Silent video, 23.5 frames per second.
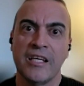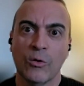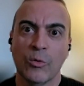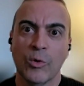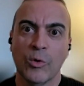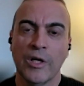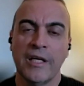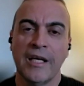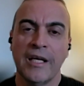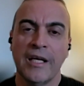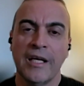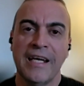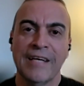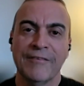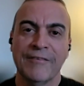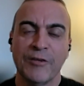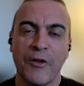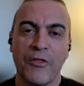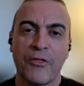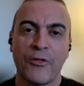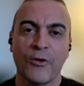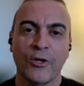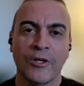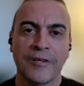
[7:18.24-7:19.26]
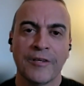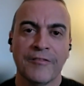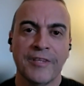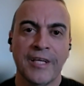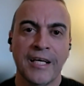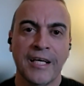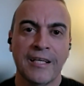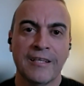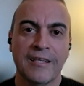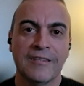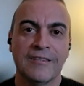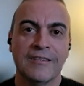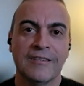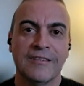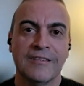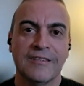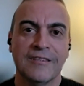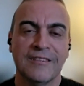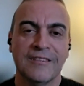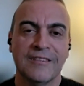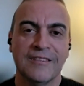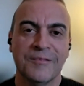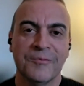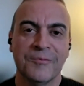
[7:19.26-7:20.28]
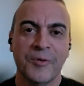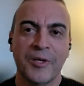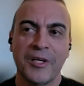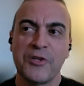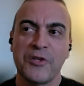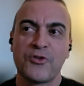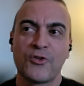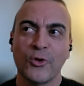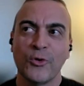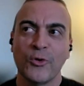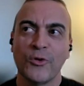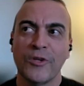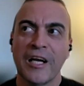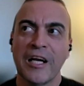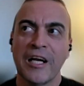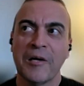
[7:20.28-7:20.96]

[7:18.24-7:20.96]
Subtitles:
You know what? I never thought of that. But it's true.